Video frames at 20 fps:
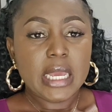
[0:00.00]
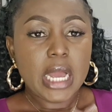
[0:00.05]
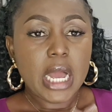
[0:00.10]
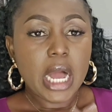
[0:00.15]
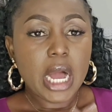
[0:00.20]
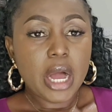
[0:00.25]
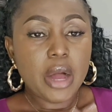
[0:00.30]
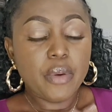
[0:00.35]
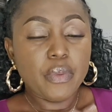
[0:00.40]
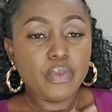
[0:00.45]

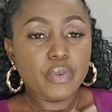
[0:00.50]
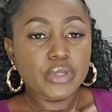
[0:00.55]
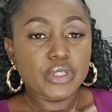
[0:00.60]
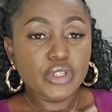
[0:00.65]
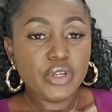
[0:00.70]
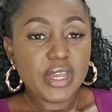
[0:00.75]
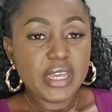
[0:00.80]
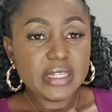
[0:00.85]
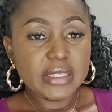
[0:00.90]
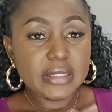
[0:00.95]

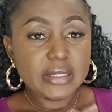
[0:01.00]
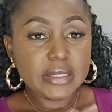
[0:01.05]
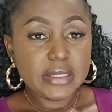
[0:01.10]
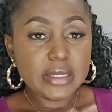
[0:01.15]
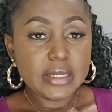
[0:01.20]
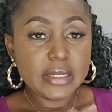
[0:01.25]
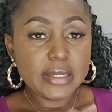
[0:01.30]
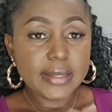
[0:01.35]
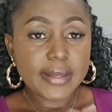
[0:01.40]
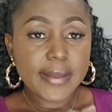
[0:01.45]
with your
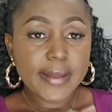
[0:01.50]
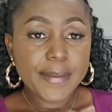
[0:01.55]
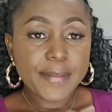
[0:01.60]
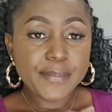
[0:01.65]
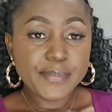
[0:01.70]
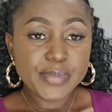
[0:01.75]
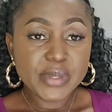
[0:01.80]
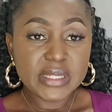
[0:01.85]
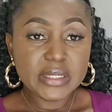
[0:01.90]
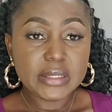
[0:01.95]
Etsy
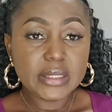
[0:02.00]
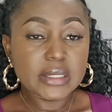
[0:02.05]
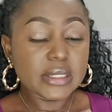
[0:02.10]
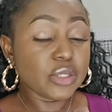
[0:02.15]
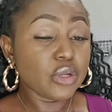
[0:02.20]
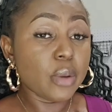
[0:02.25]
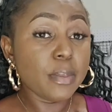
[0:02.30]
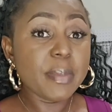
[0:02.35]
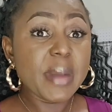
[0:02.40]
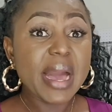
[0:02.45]
business.
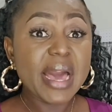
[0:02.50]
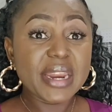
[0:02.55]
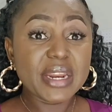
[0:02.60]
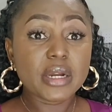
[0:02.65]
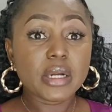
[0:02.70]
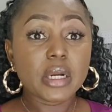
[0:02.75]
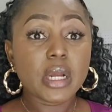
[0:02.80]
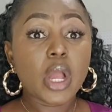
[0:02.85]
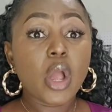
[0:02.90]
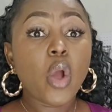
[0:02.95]
It don't
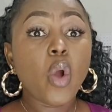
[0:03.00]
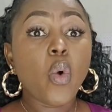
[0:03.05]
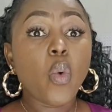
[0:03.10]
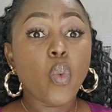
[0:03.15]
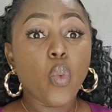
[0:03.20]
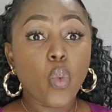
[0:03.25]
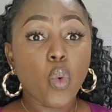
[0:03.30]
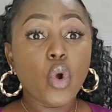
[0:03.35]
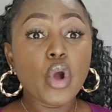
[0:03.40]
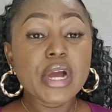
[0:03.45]
matter
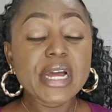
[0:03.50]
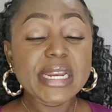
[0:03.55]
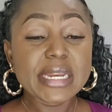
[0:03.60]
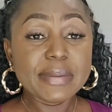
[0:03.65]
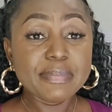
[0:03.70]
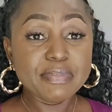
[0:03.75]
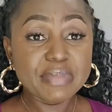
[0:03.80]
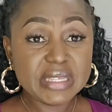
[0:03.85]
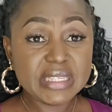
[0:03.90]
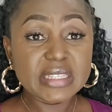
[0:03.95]
what
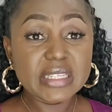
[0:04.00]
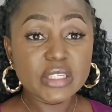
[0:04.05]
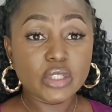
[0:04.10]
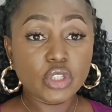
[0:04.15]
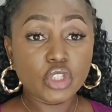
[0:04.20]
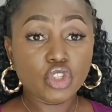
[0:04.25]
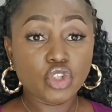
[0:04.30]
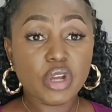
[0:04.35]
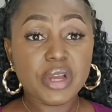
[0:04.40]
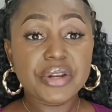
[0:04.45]
business
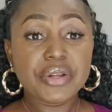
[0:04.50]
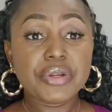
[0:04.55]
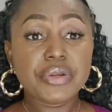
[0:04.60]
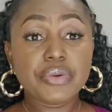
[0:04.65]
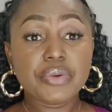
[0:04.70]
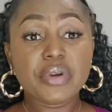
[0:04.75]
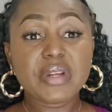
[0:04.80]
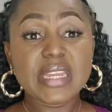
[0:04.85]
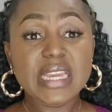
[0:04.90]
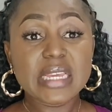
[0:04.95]
you're trying to
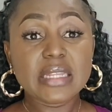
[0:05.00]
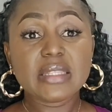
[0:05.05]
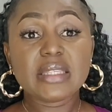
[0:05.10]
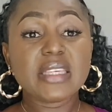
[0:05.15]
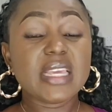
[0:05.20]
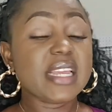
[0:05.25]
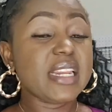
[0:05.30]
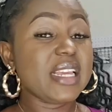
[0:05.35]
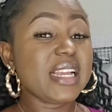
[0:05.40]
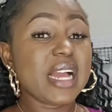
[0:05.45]
do on
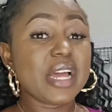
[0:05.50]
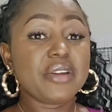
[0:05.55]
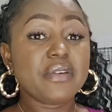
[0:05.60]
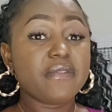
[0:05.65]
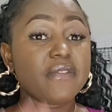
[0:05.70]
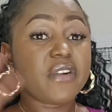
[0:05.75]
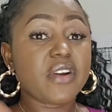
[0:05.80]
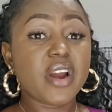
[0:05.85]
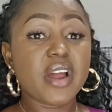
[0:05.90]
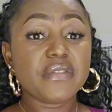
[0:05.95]
Etsy, any kind
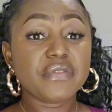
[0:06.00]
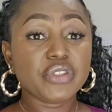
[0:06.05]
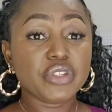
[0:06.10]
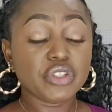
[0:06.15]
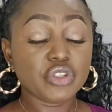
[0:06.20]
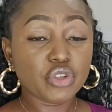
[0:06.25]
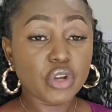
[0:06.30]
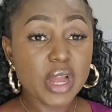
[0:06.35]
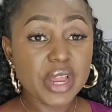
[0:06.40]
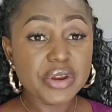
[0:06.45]
of craft
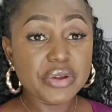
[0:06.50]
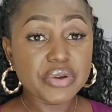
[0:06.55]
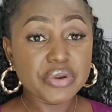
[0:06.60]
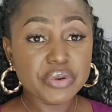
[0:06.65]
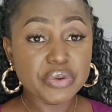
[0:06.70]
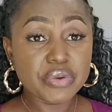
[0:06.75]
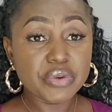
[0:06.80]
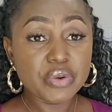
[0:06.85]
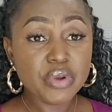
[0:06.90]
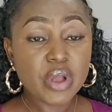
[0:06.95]
you're trying to
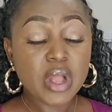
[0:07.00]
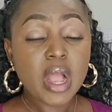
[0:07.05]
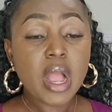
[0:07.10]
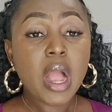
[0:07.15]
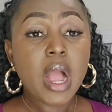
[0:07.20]
do.